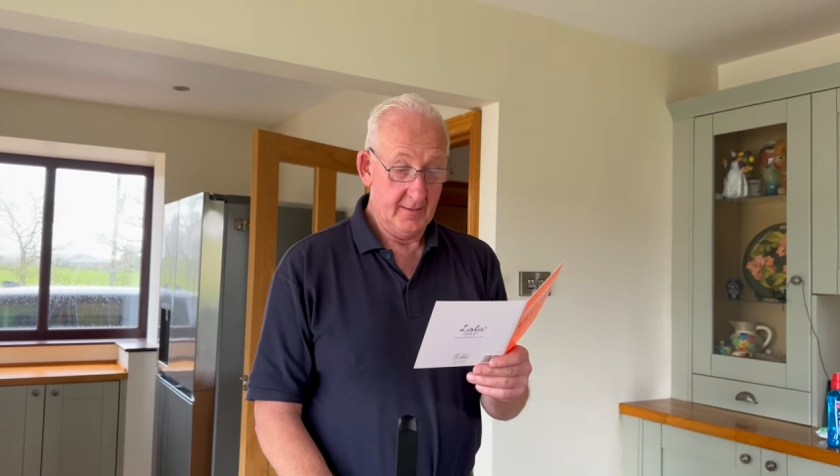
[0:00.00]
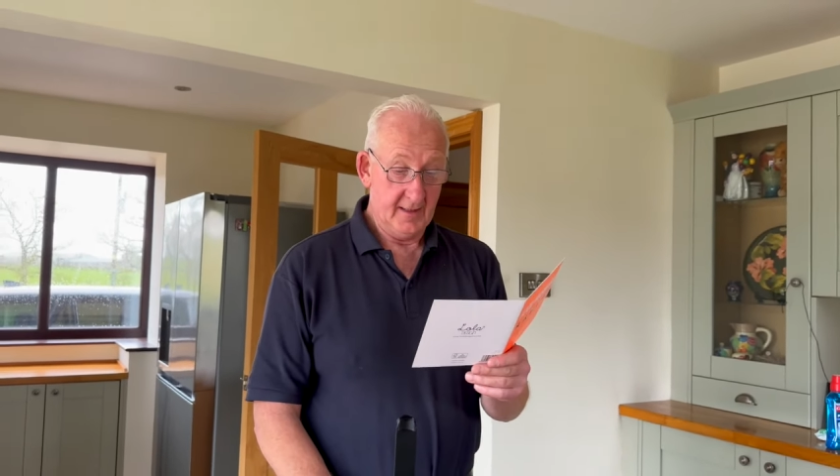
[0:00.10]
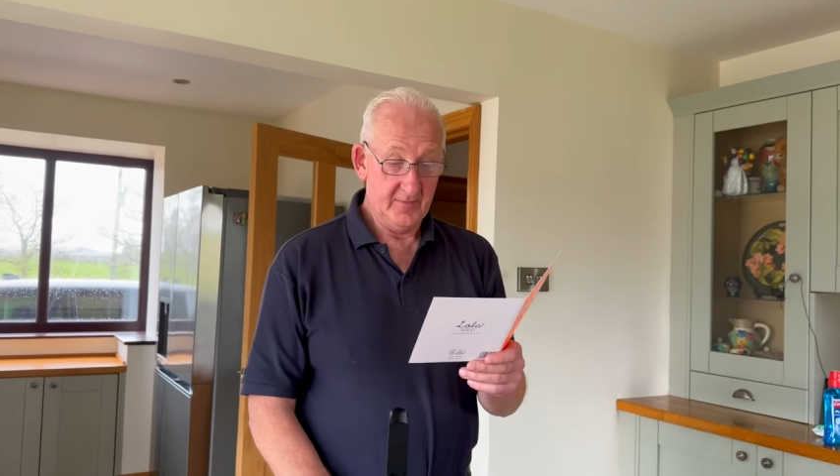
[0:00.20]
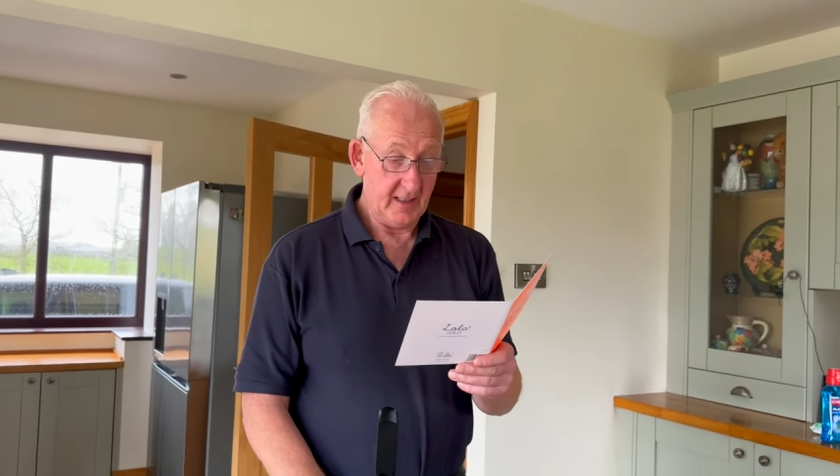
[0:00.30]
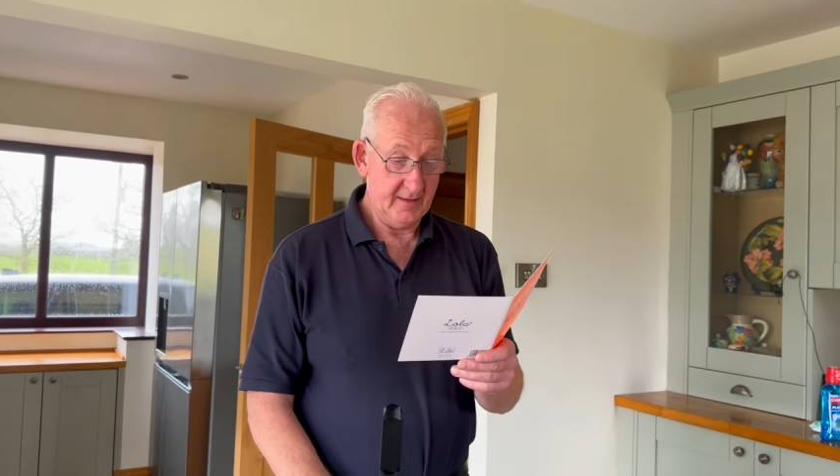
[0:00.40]

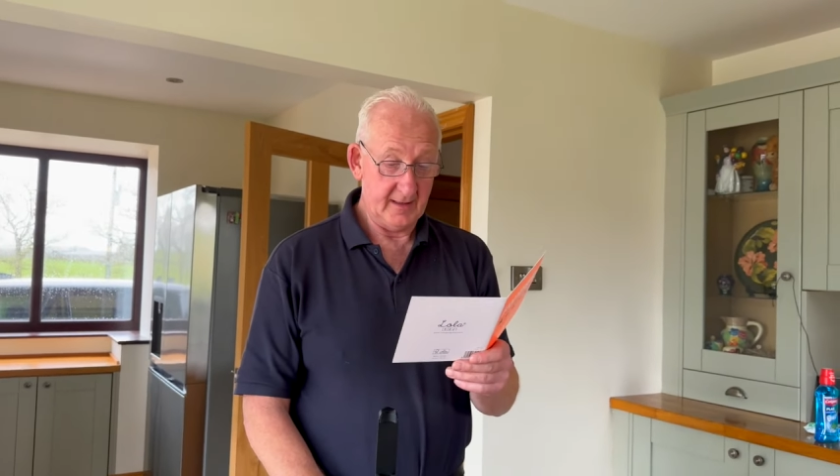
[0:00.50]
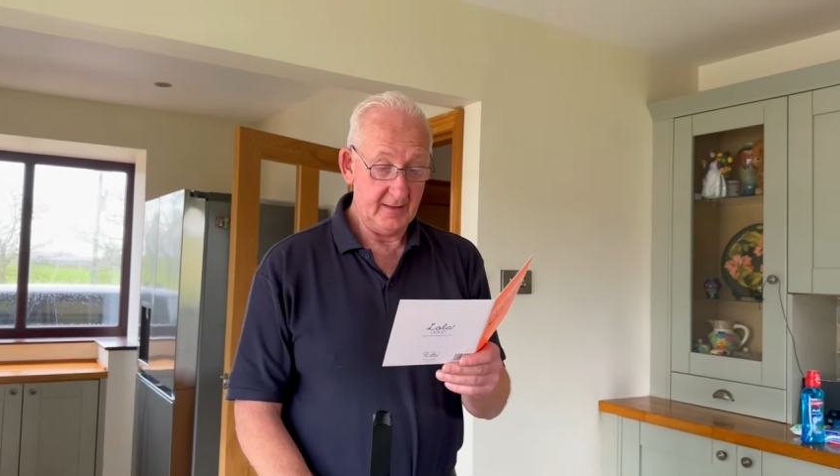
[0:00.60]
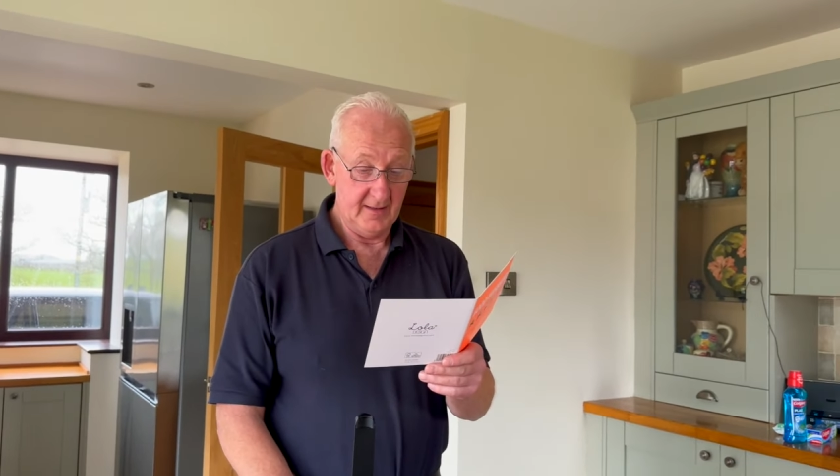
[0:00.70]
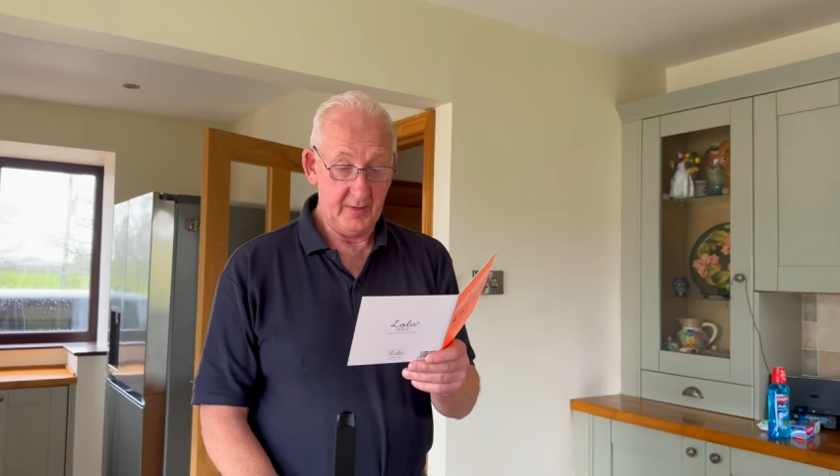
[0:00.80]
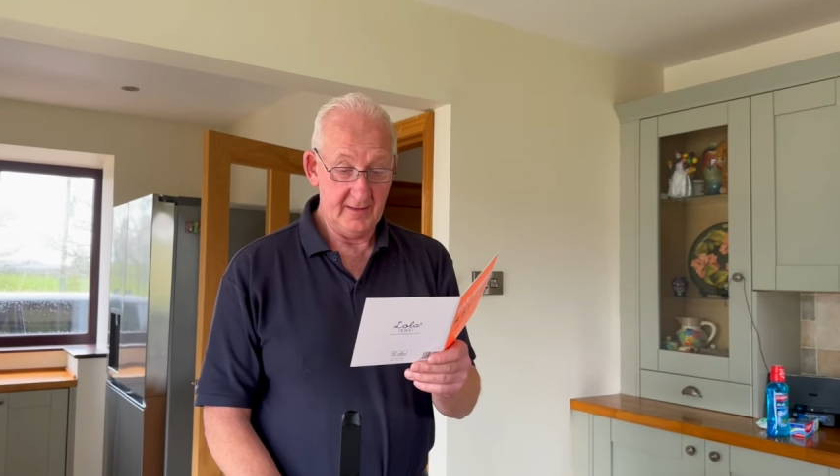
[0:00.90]
I'm sorry because I
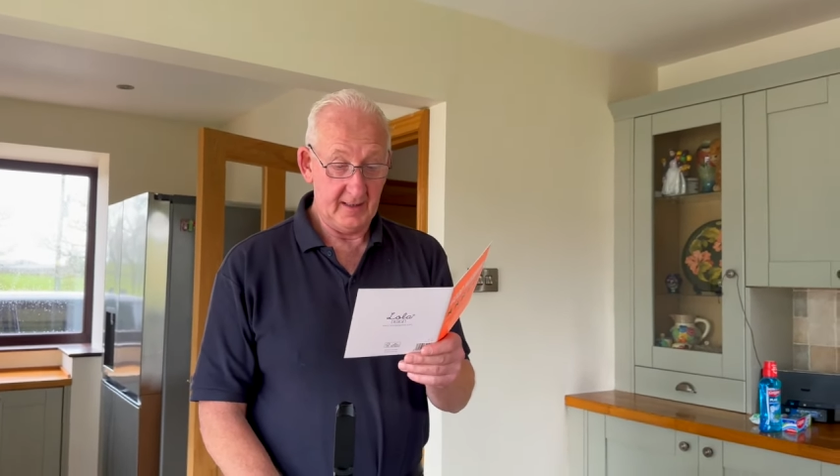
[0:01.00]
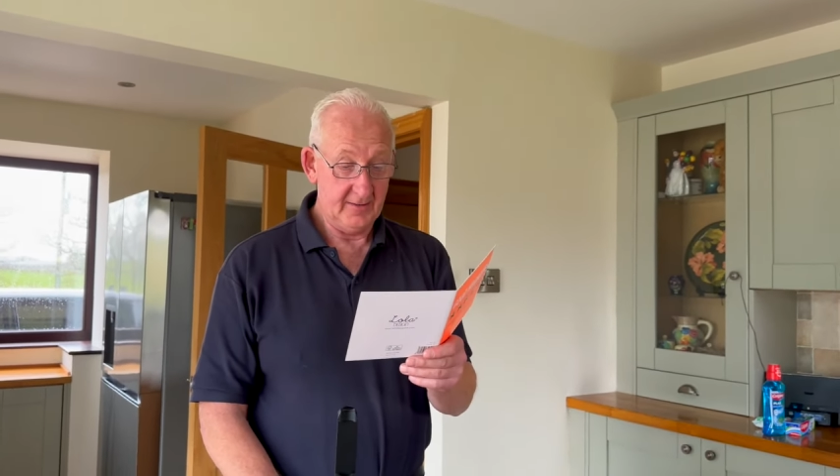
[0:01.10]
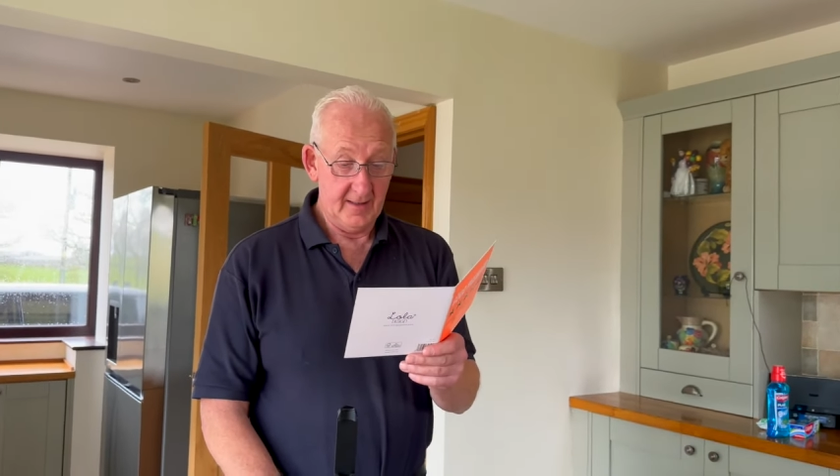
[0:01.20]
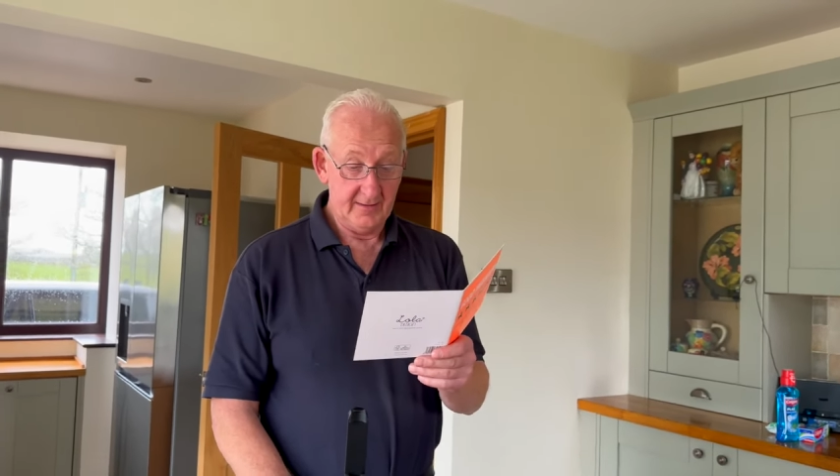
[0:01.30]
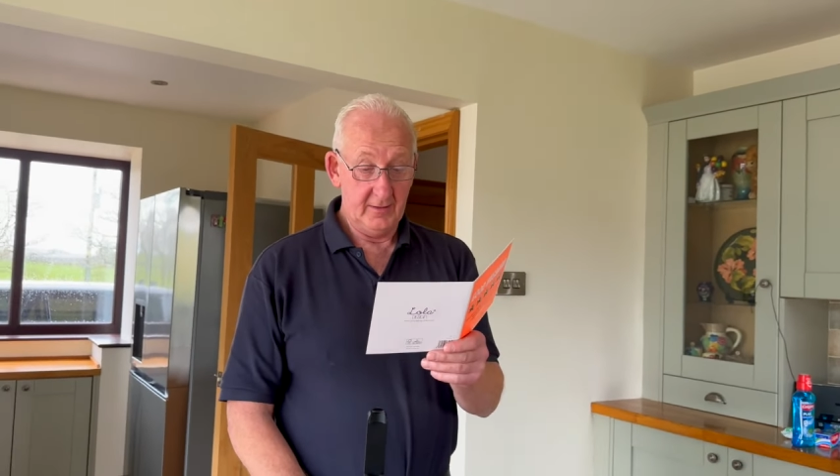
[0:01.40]
meet a person like
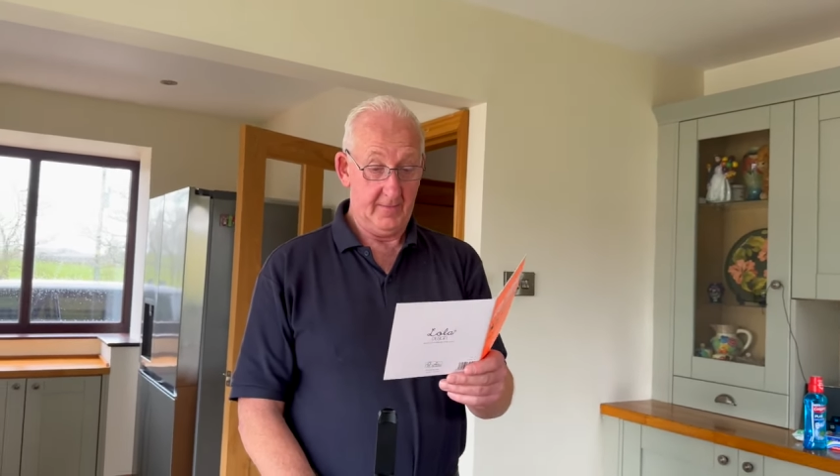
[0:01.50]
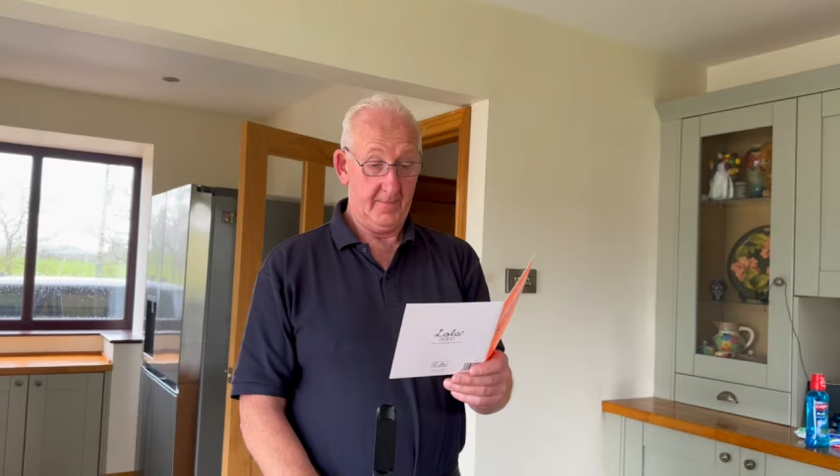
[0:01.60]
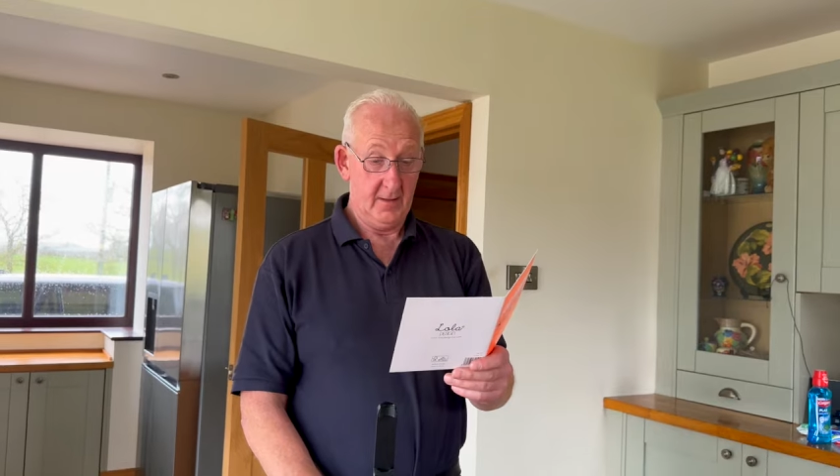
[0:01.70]
you, be good.